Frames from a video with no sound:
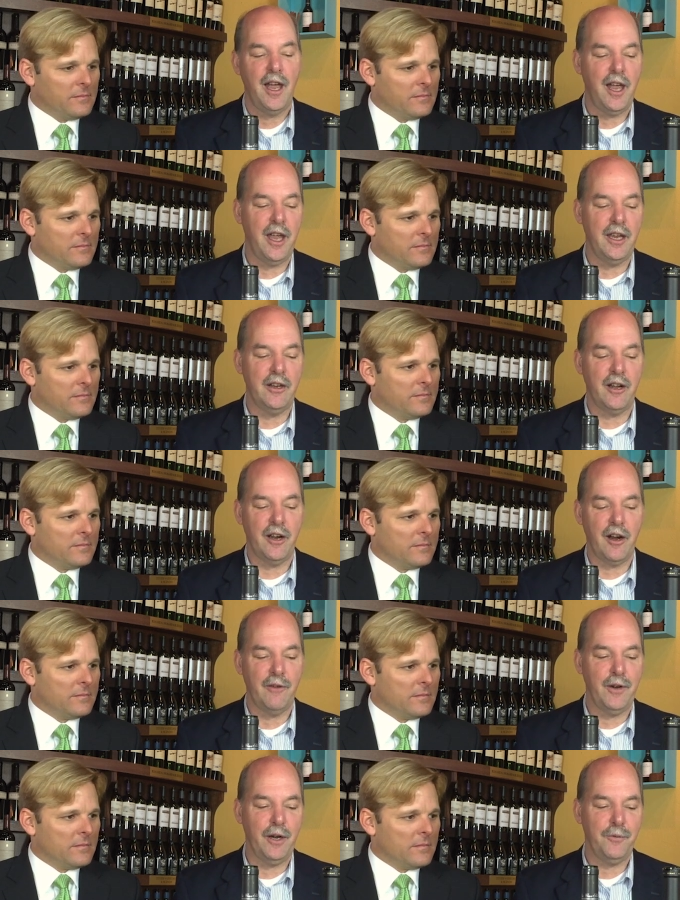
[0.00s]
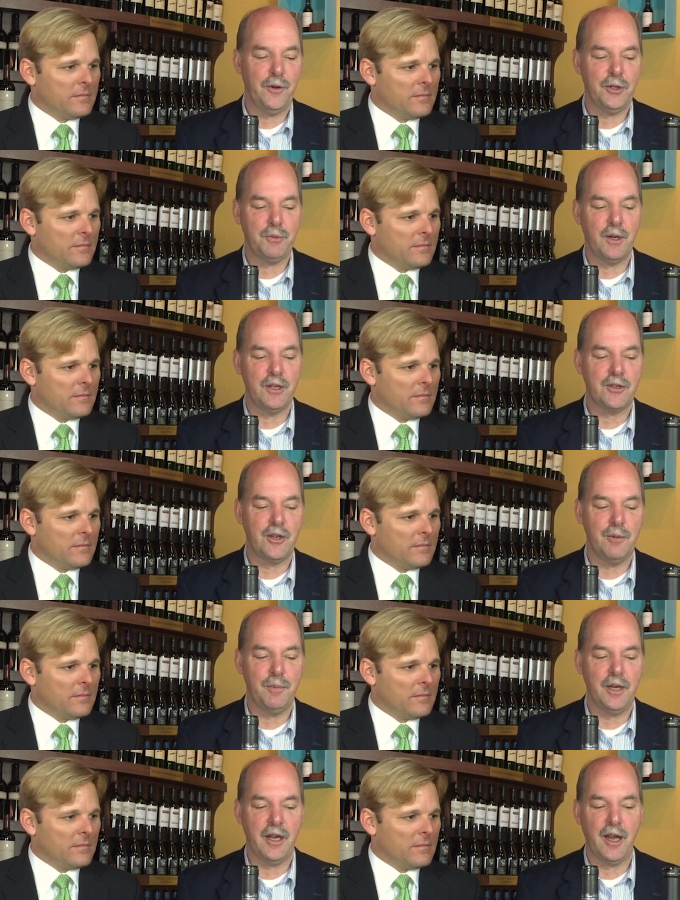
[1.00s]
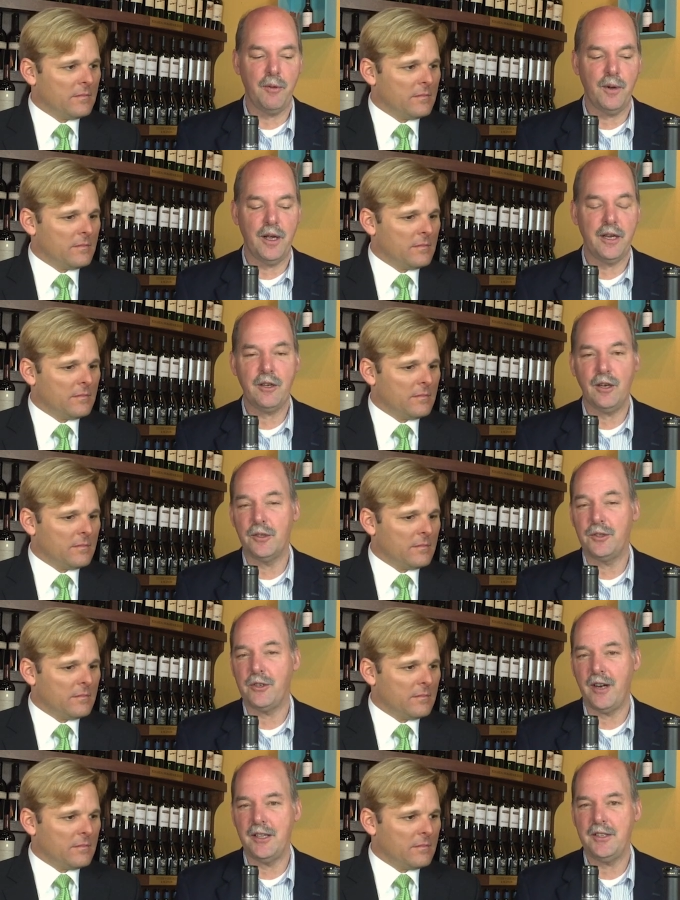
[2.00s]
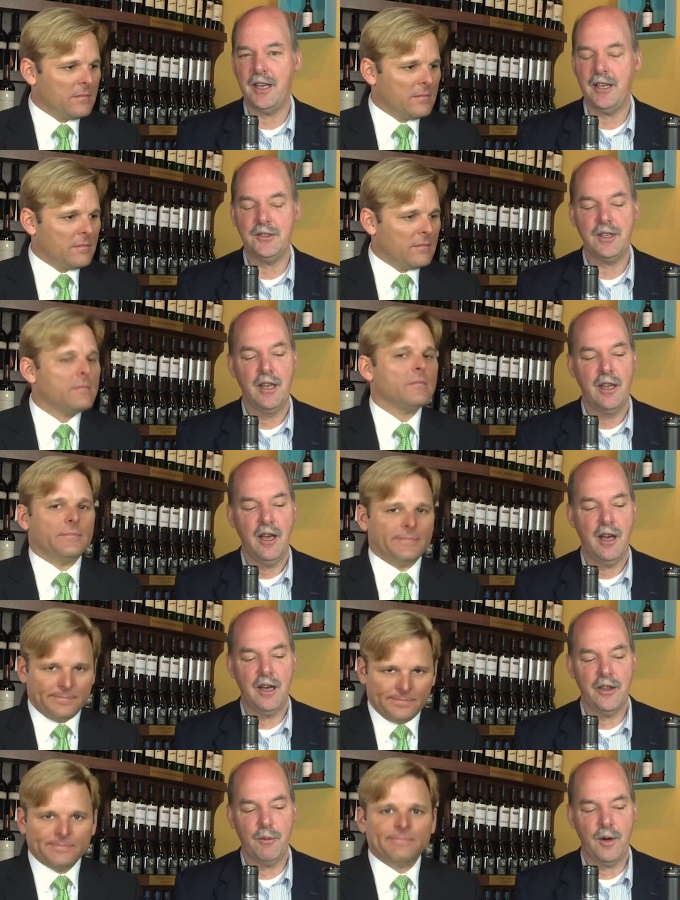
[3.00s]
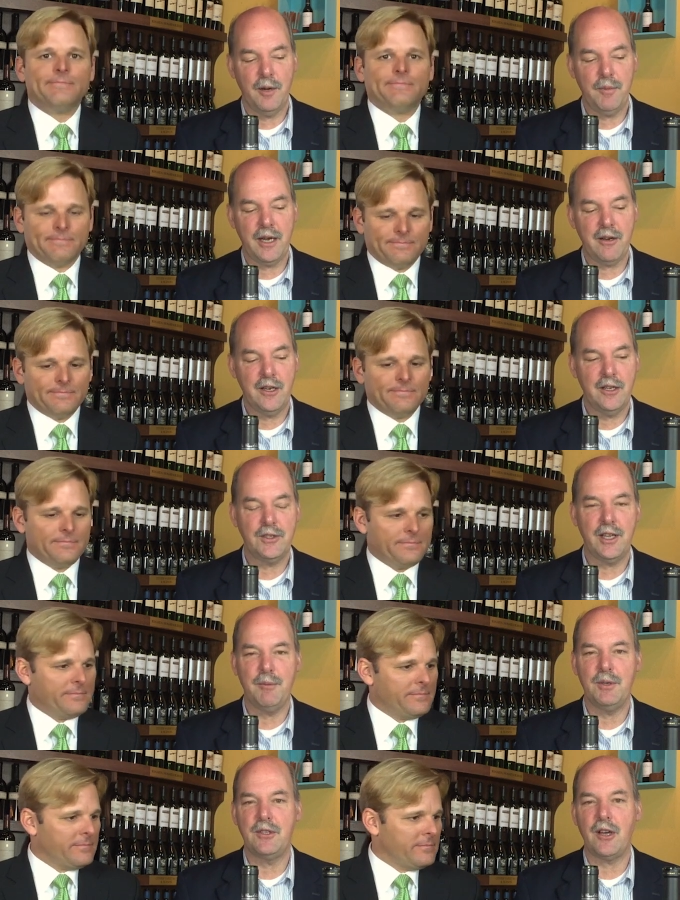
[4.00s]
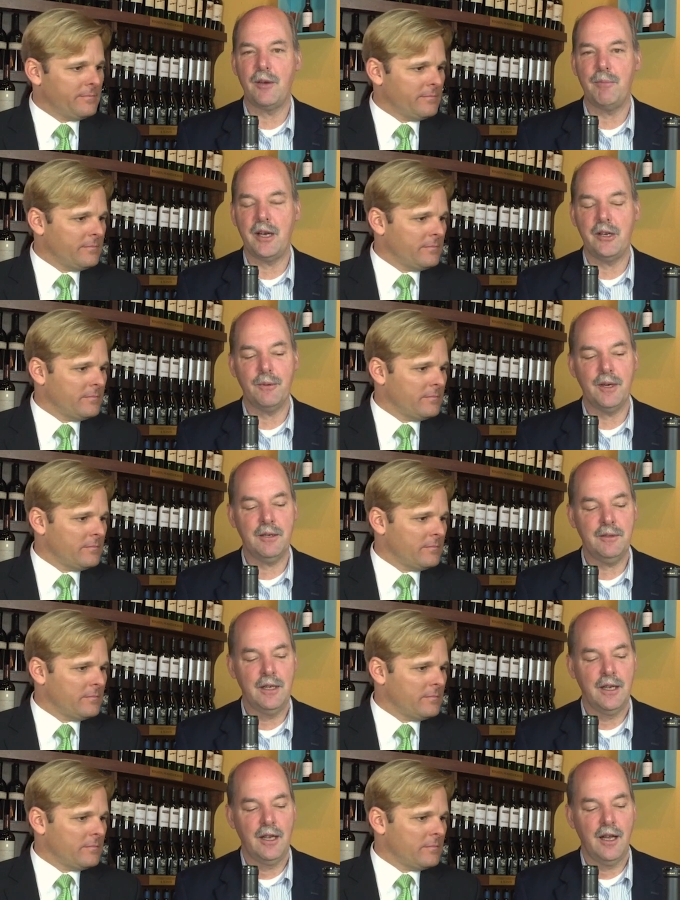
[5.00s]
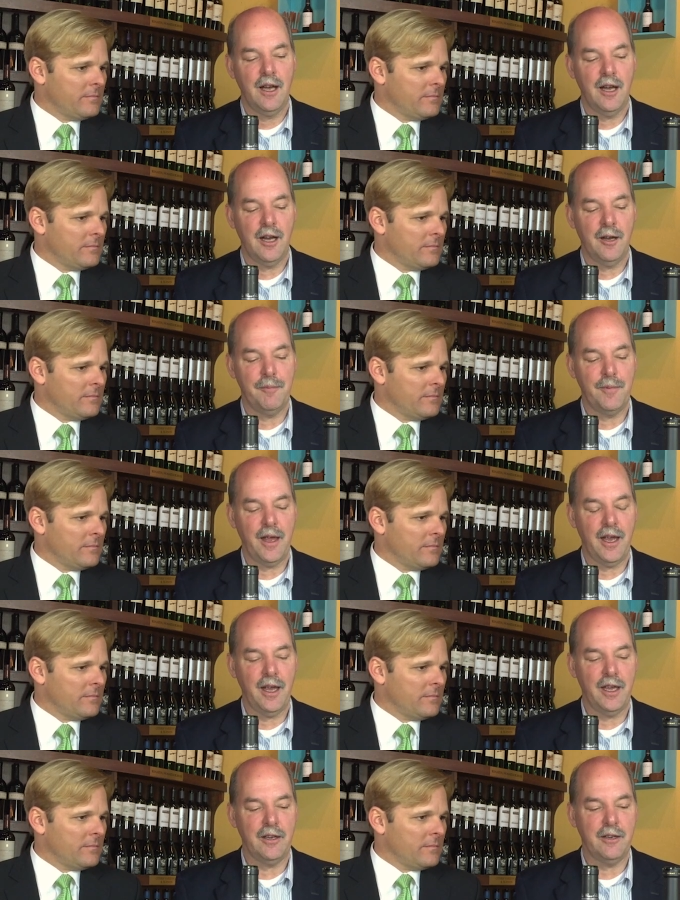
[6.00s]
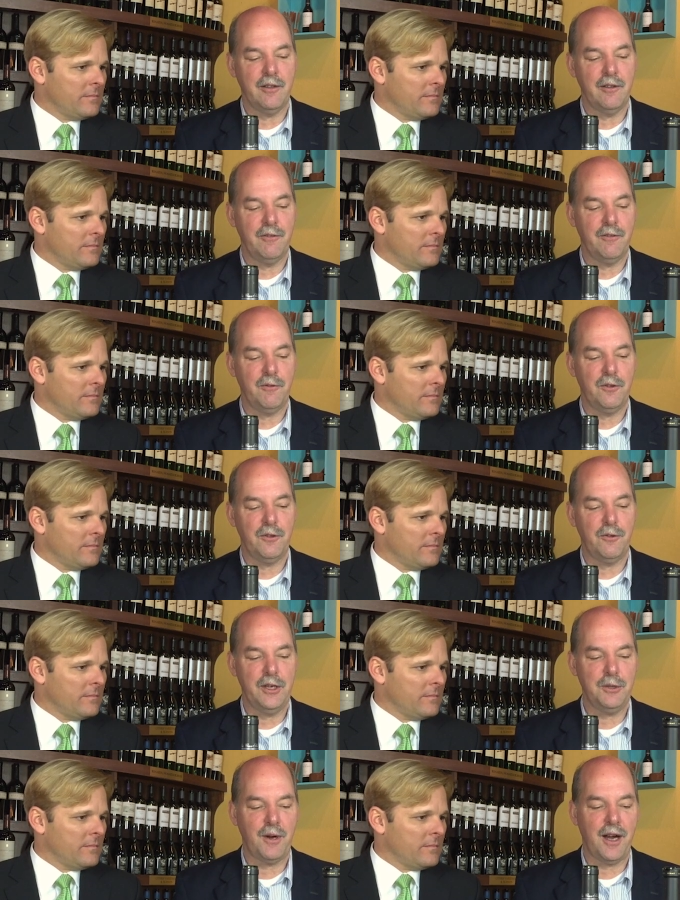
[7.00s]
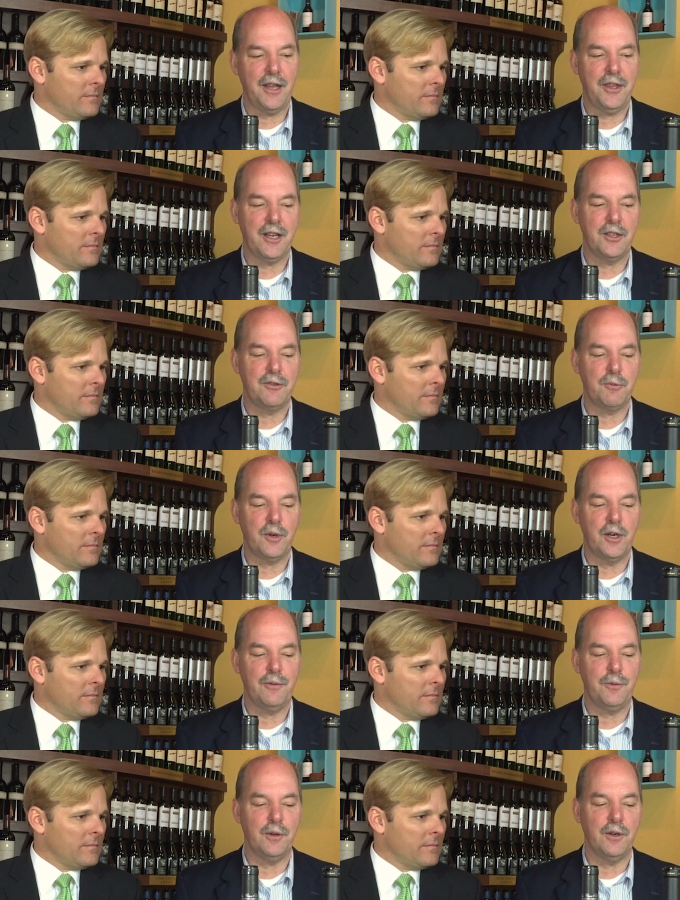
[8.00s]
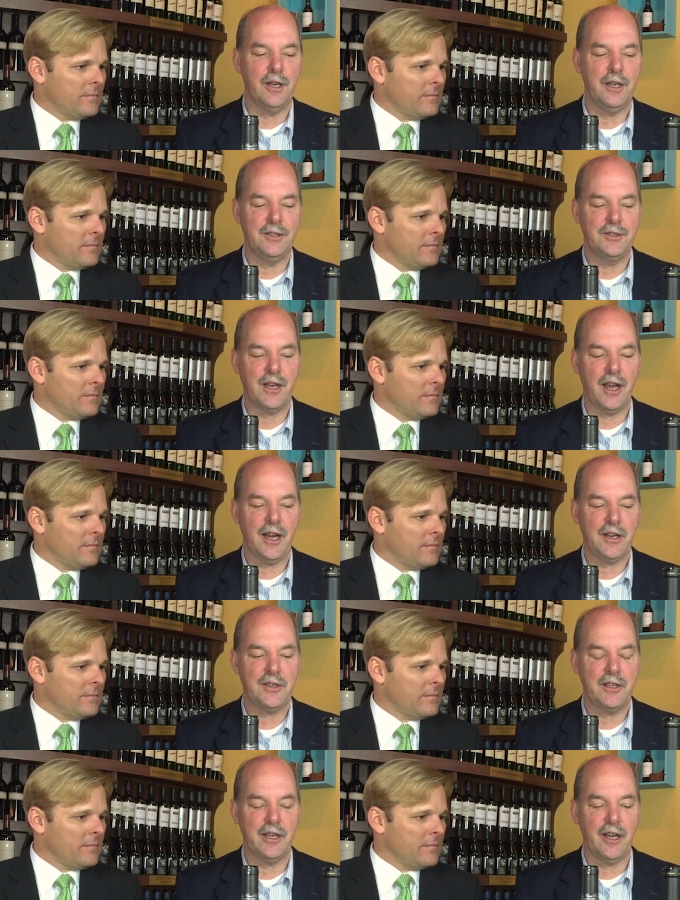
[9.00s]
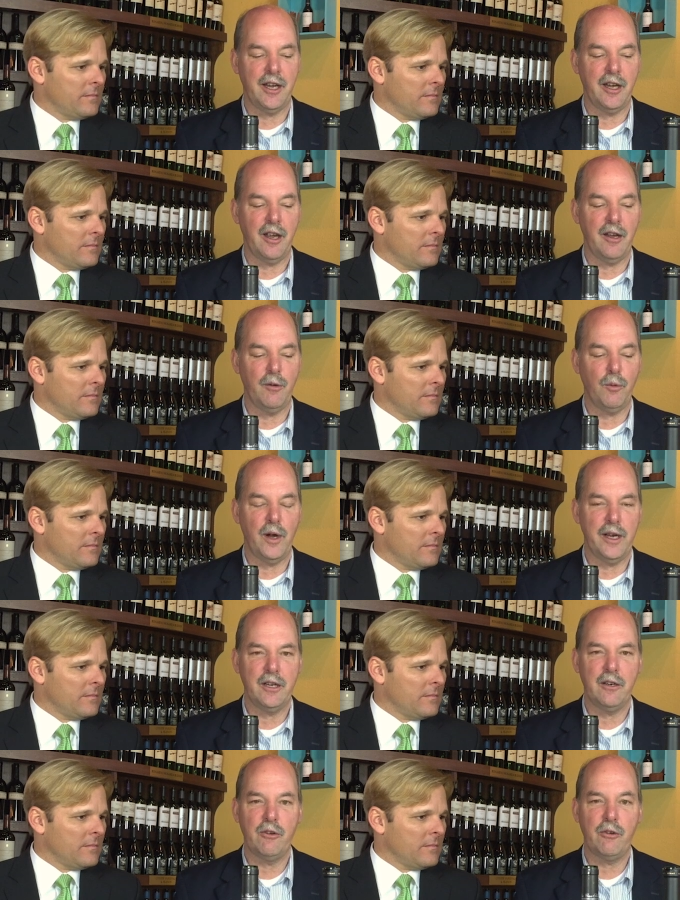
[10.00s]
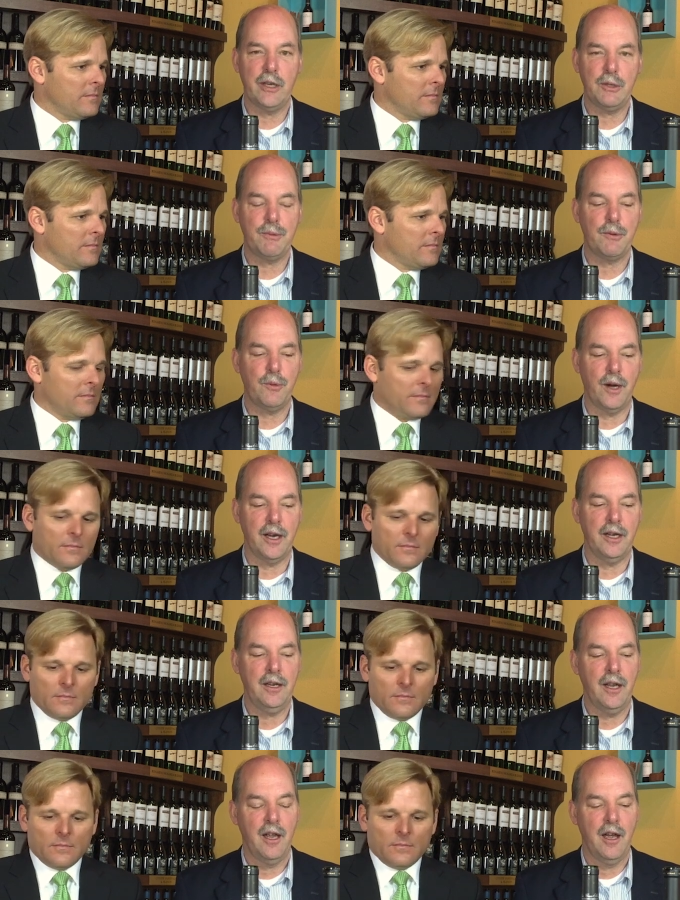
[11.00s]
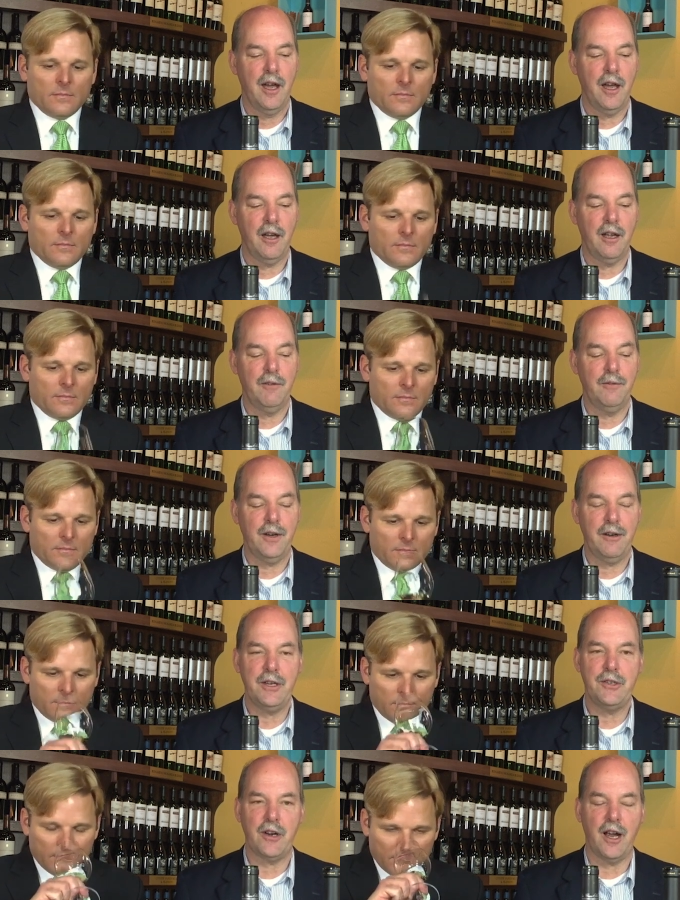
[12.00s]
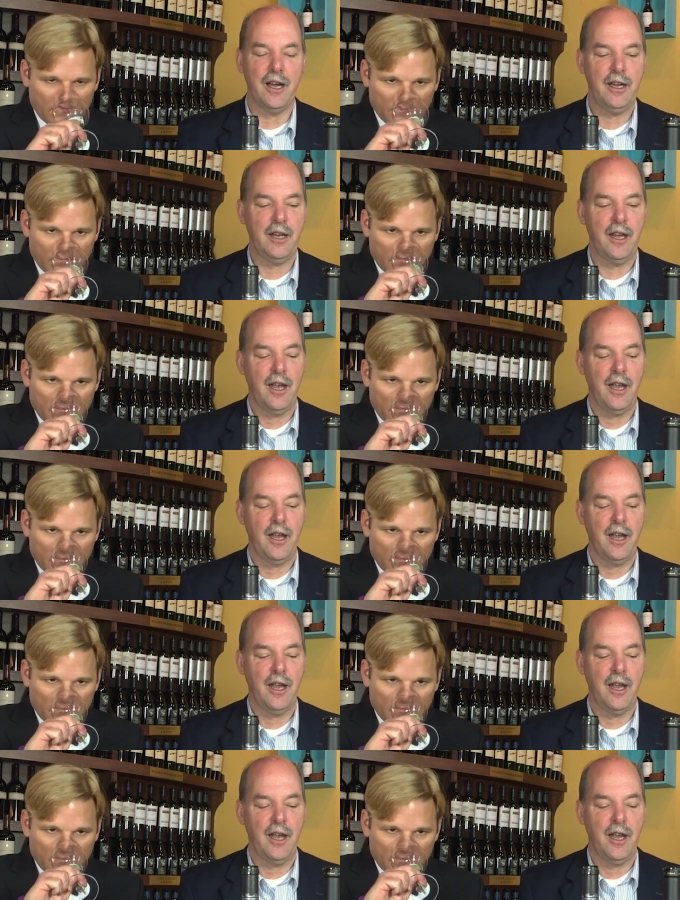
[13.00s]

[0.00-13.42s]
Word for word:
Speaker 1: And our, our very first one is going to be a wine called Tarantes. Mm. Uh, the winemaker, his name is Don Manuel. Um, and the reason why I think it's wonderful, it's actually a, a white, crisp wine, uh, very dry.